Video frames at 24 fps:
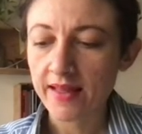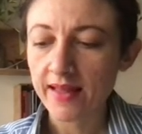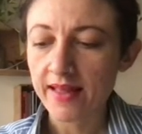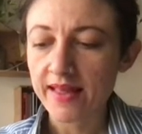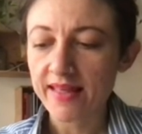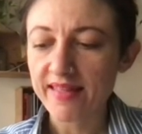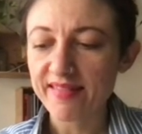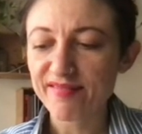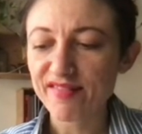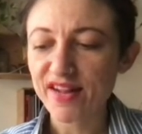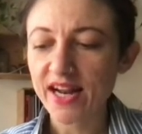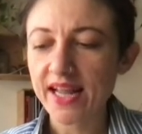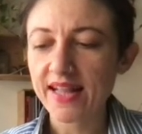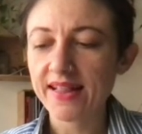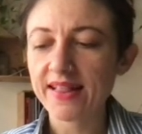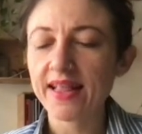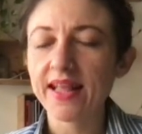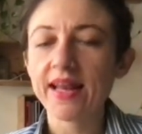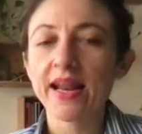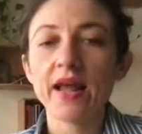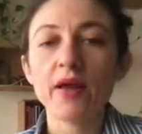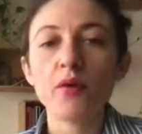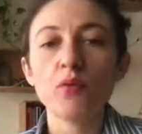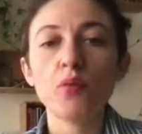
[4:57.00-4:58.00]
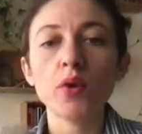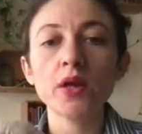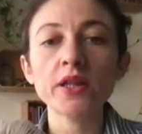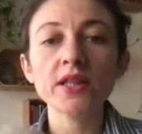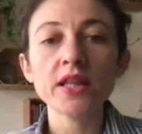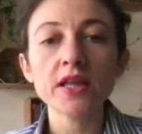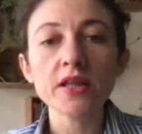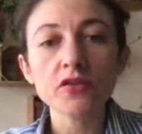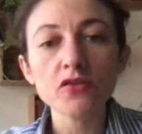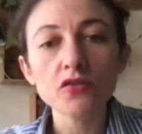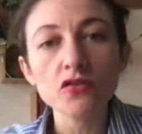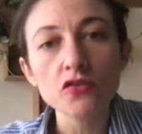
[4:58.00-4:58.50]
is like that I
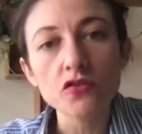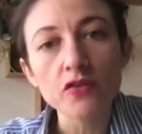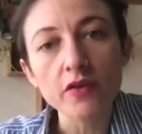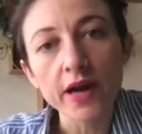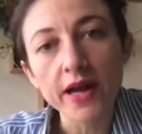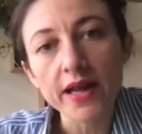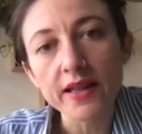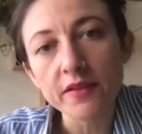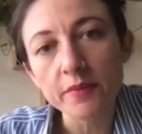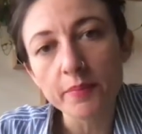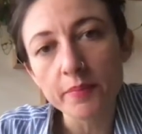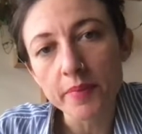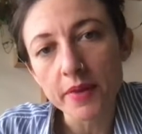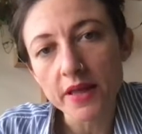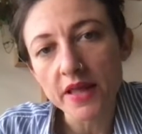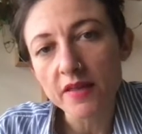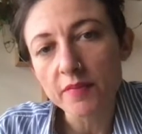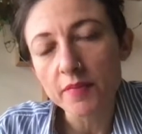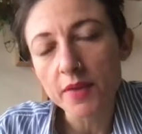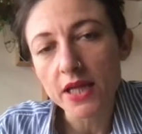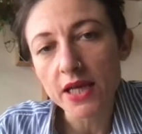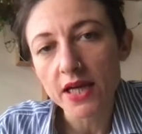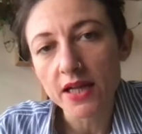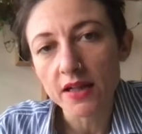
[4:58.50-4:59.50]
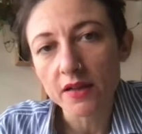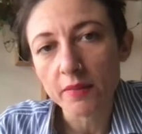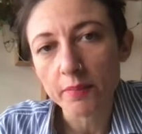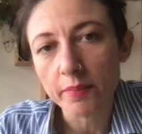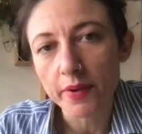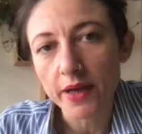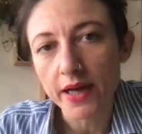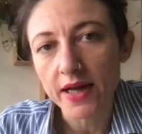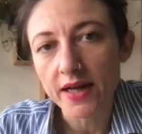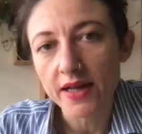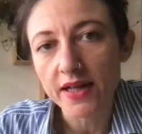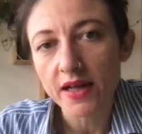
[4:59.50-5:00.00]
wanted to try the baby
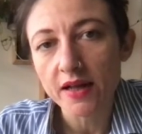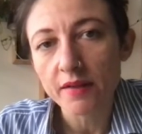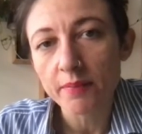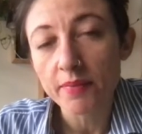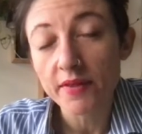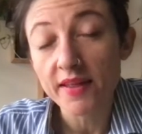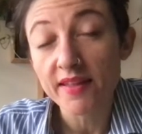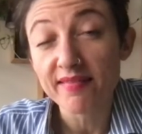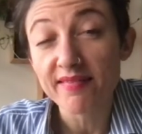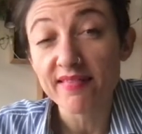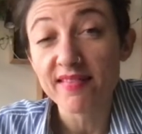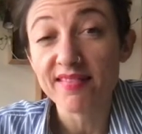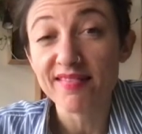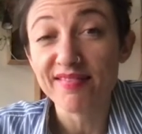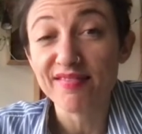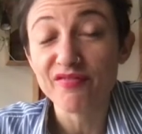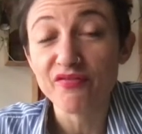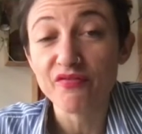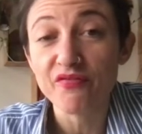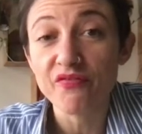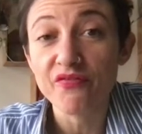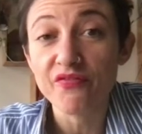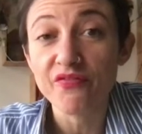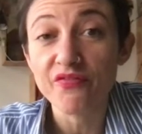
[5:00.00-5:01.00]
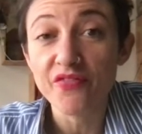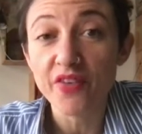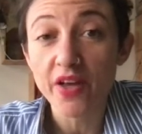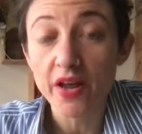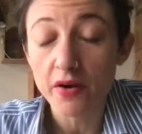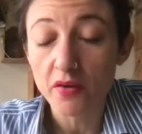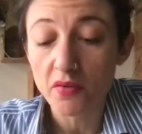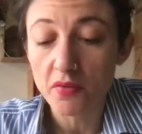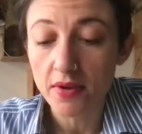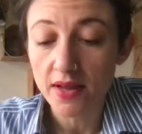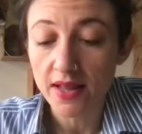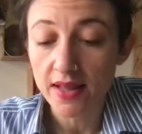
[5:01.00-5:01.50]
alpaca because it's
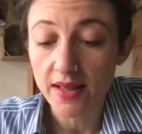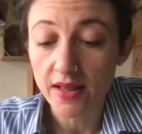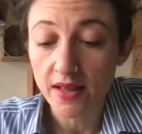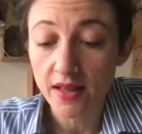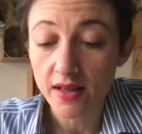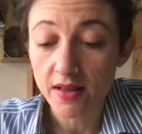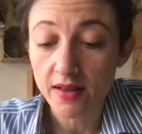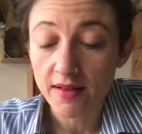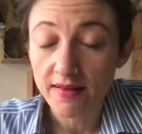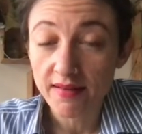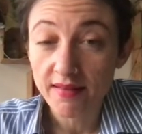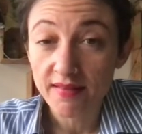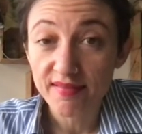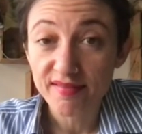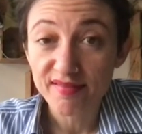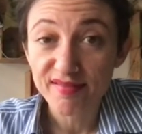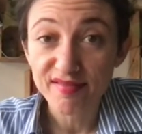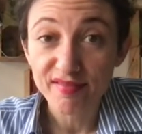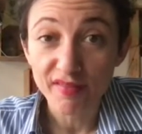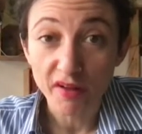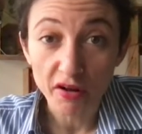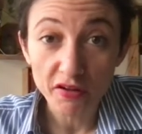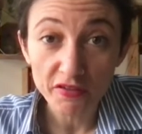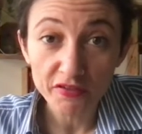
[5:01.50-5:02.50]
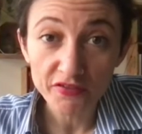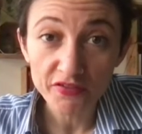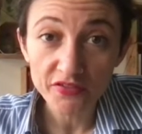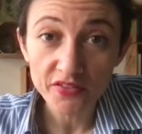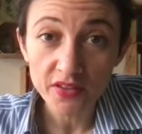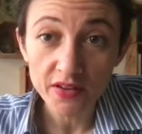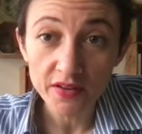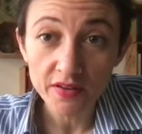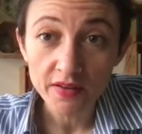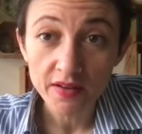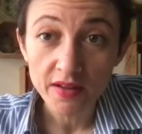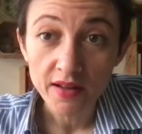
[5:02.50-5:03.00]
very soft,
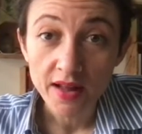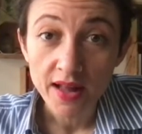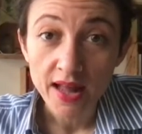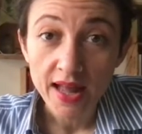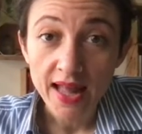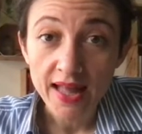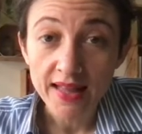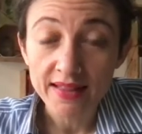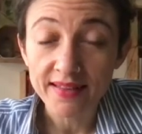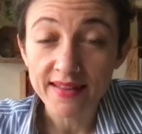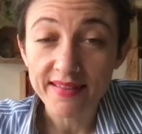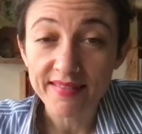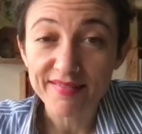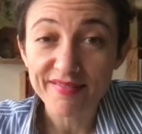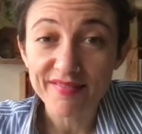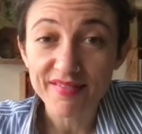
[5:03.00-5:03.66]
and that's